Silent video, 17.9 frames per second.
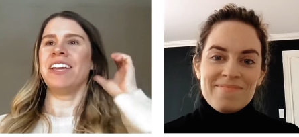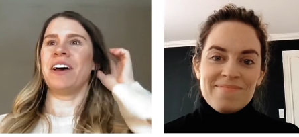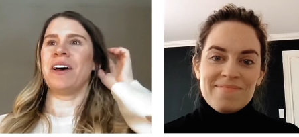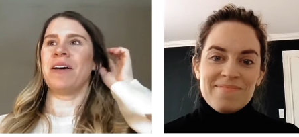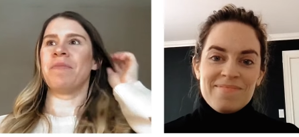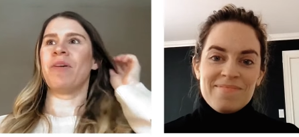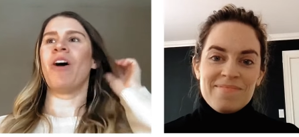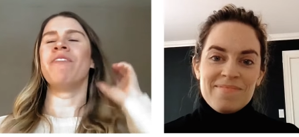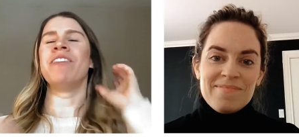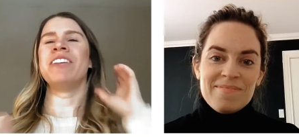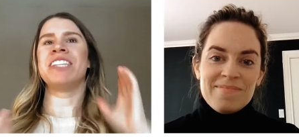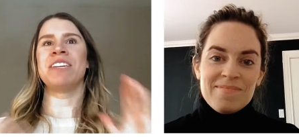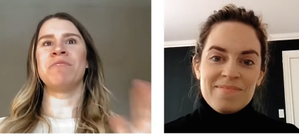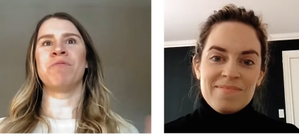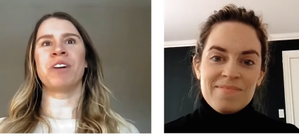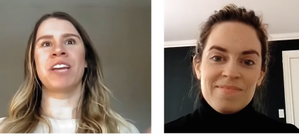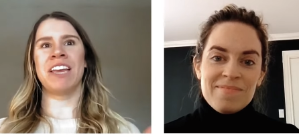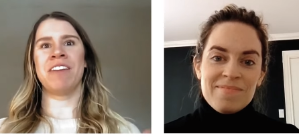Speaker 1: um,
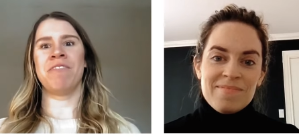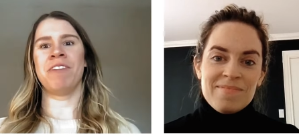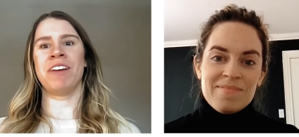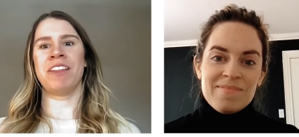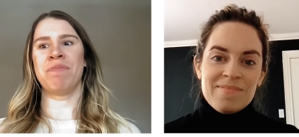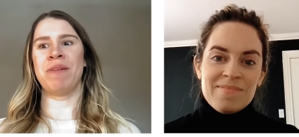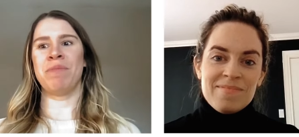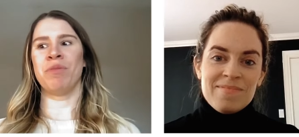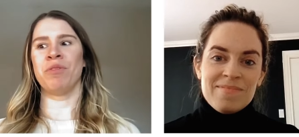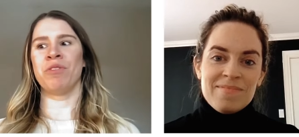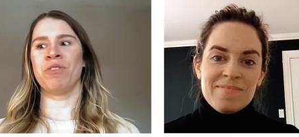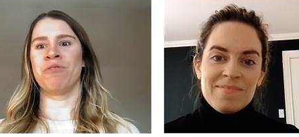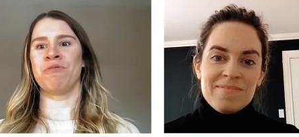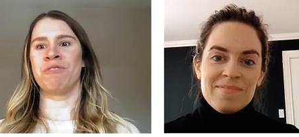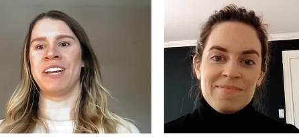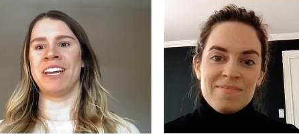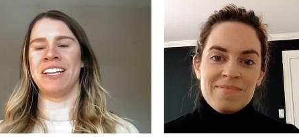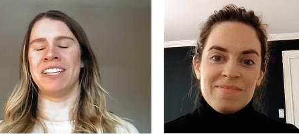obviously working with people who
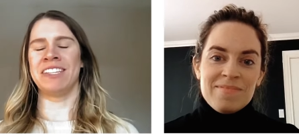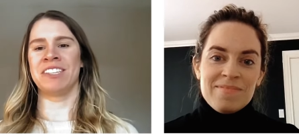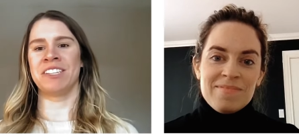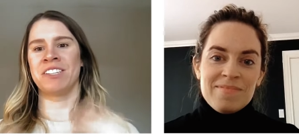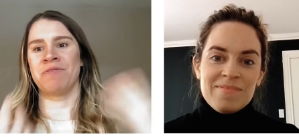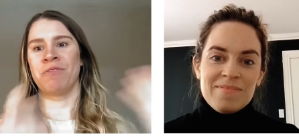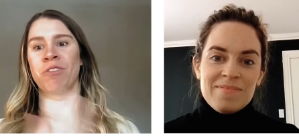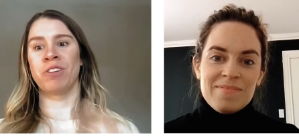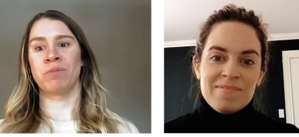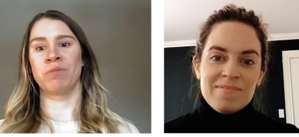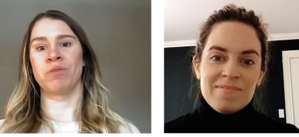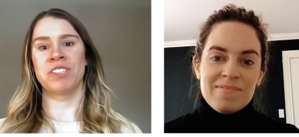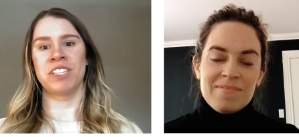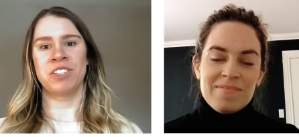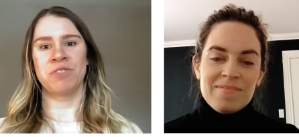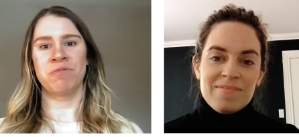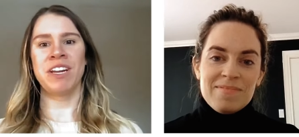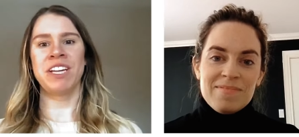are in such a vulnerable
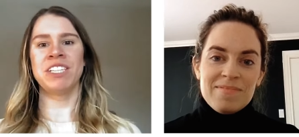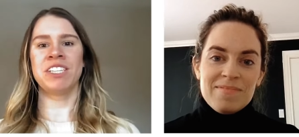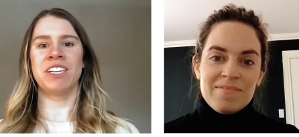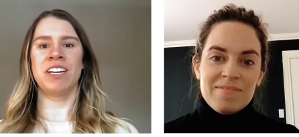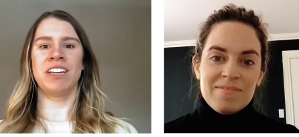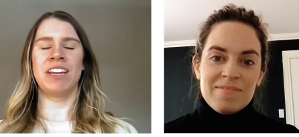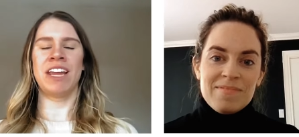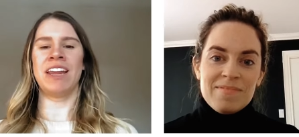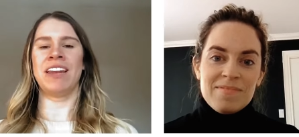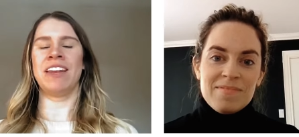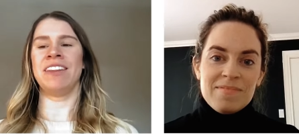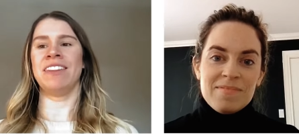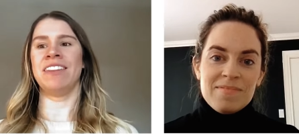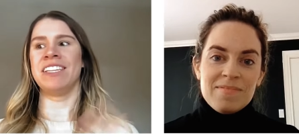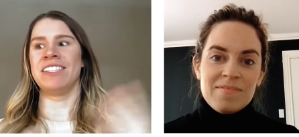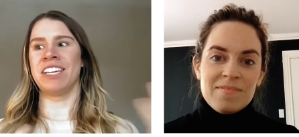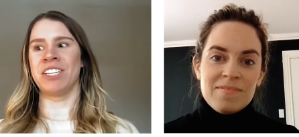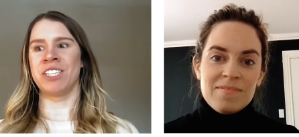situation and
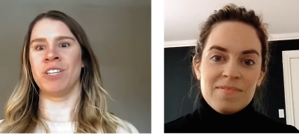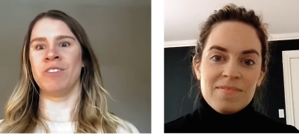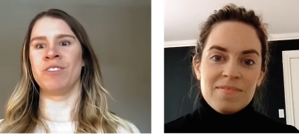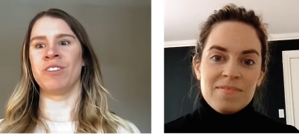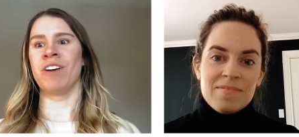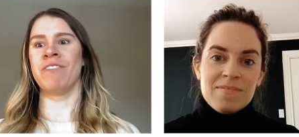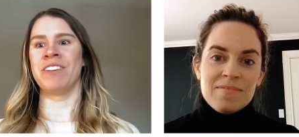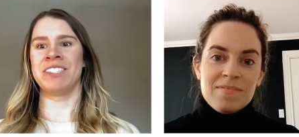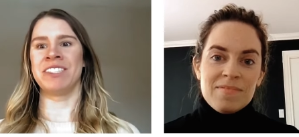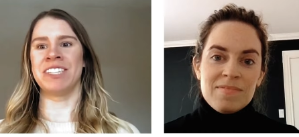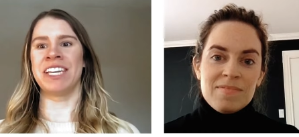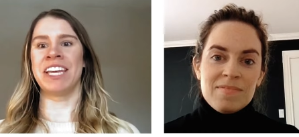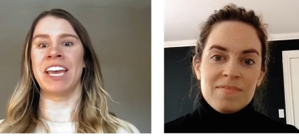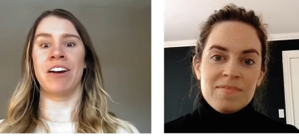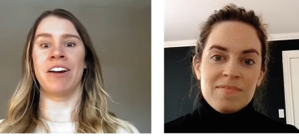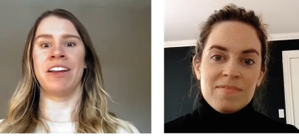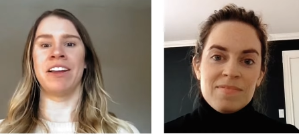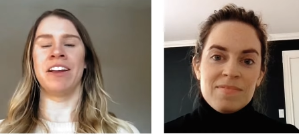these issues obviously
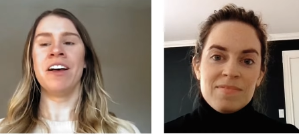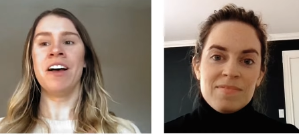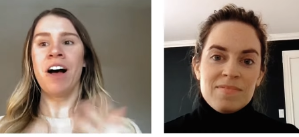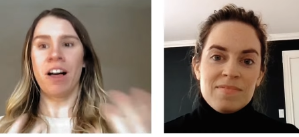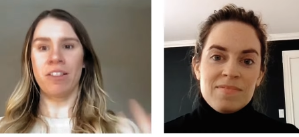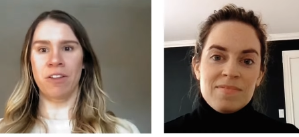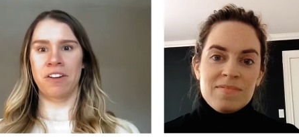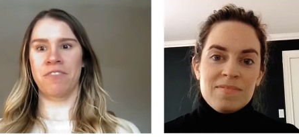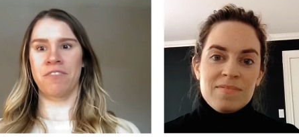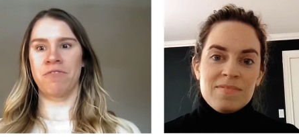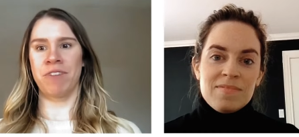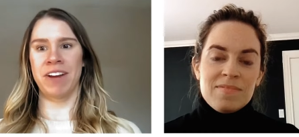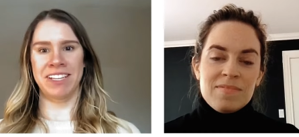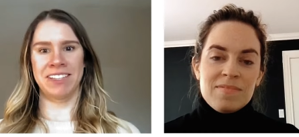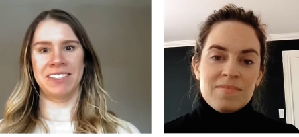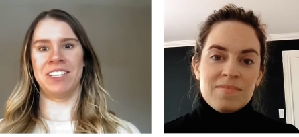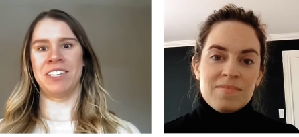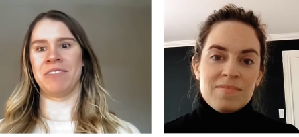carry a lot of
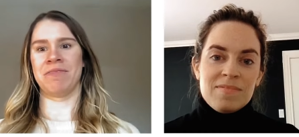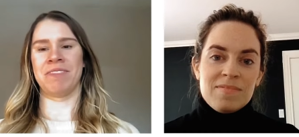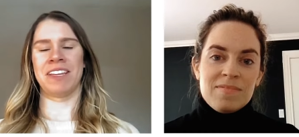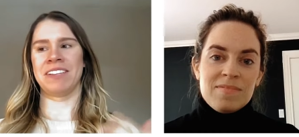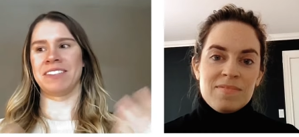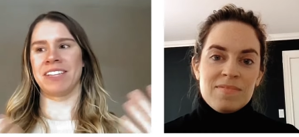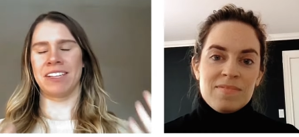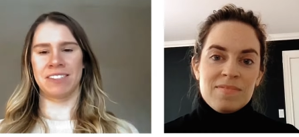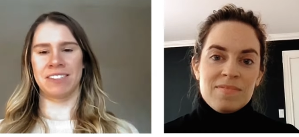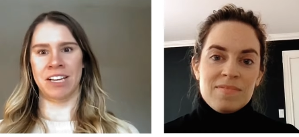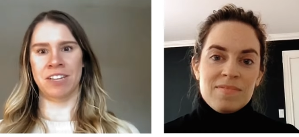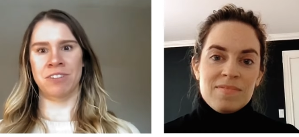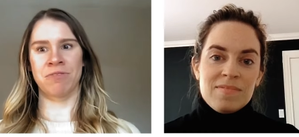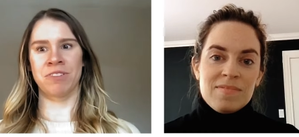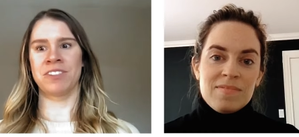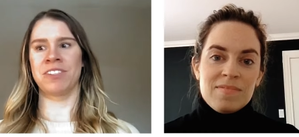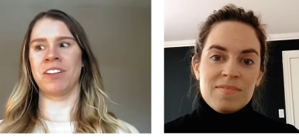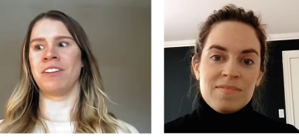weight, you know, things like
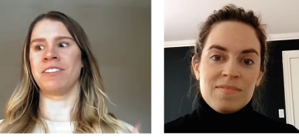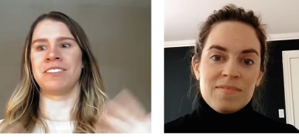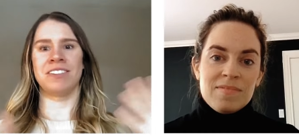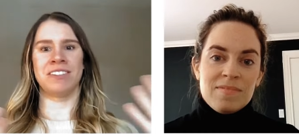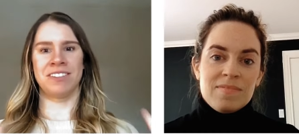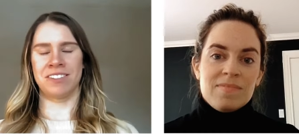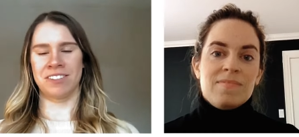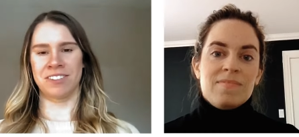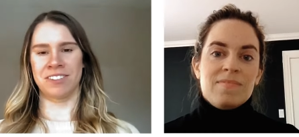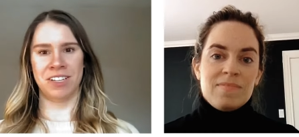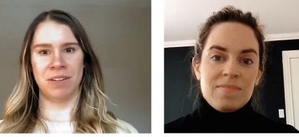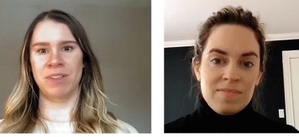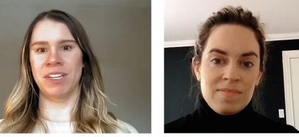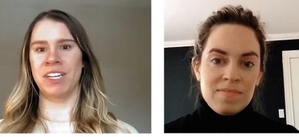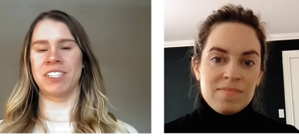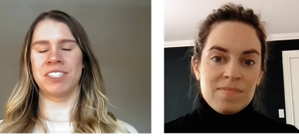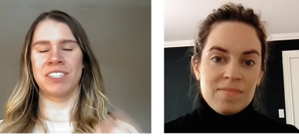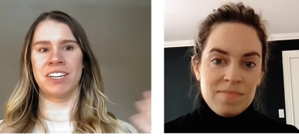sexual assault and
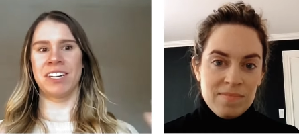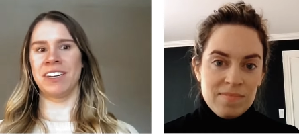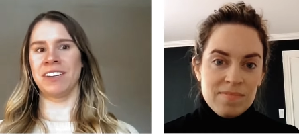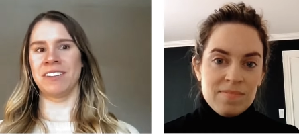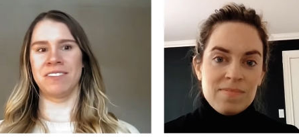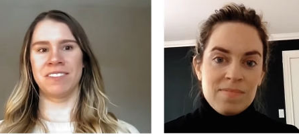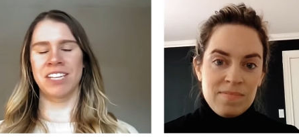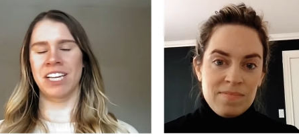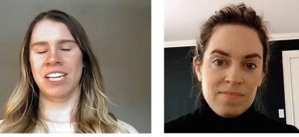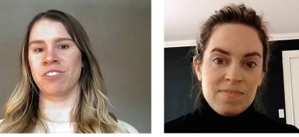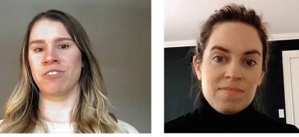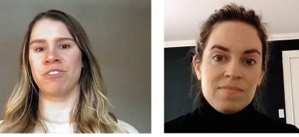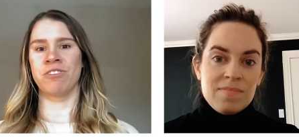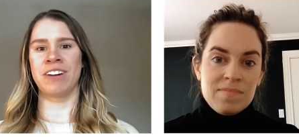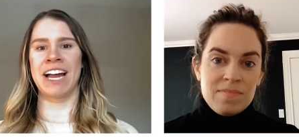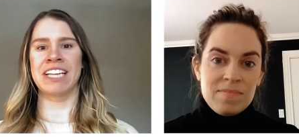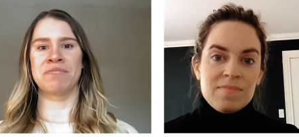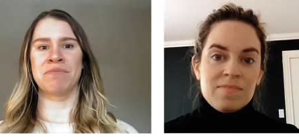discrimination and sexual
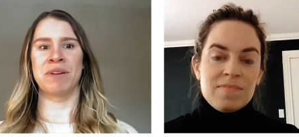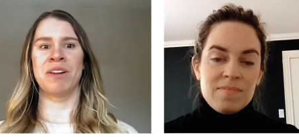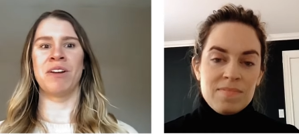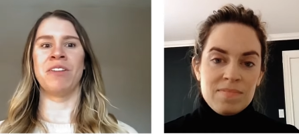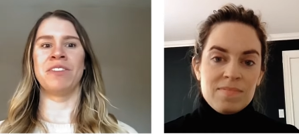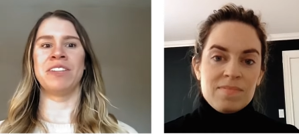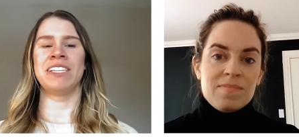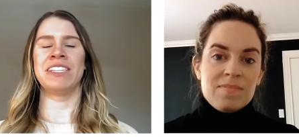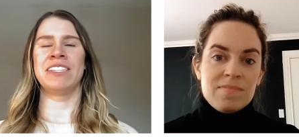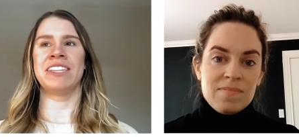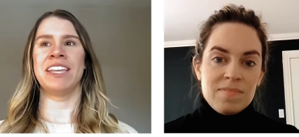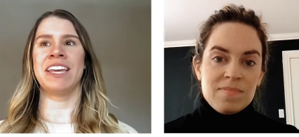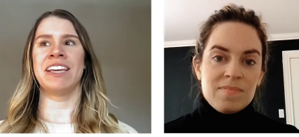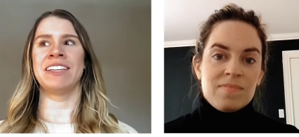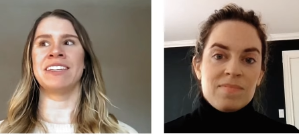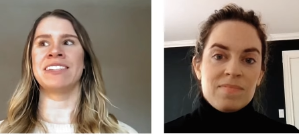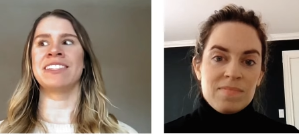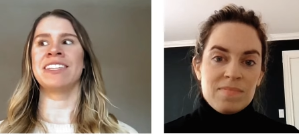harassment, all these
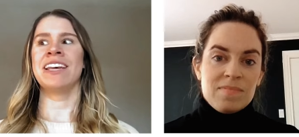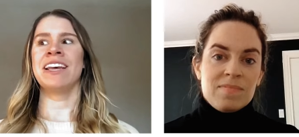things.